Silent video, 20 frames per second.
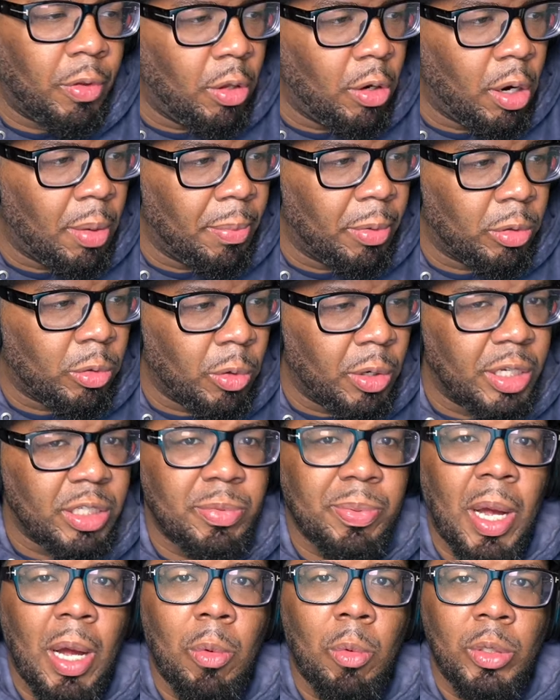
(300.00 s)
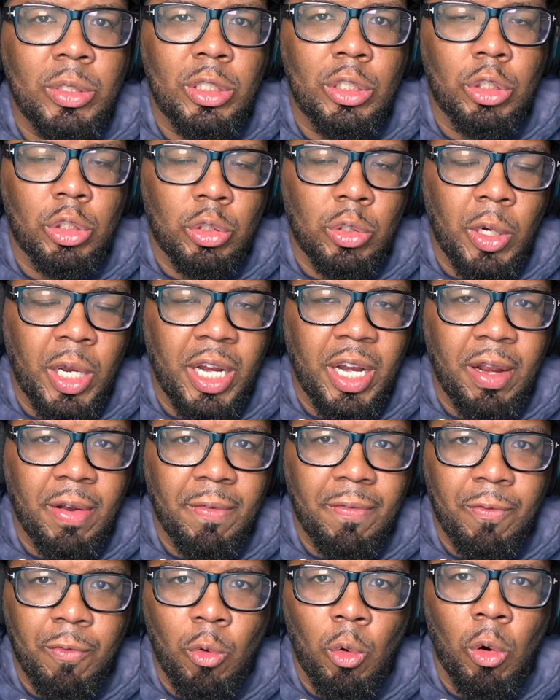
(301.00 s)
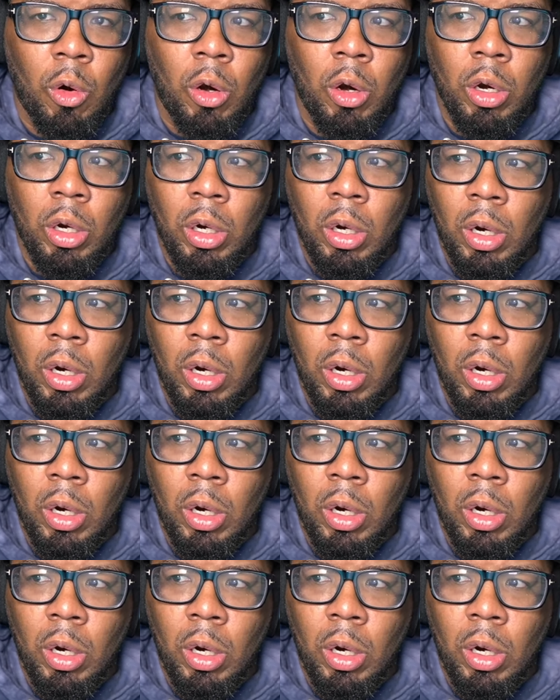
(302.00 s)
the number three spot, which is trading for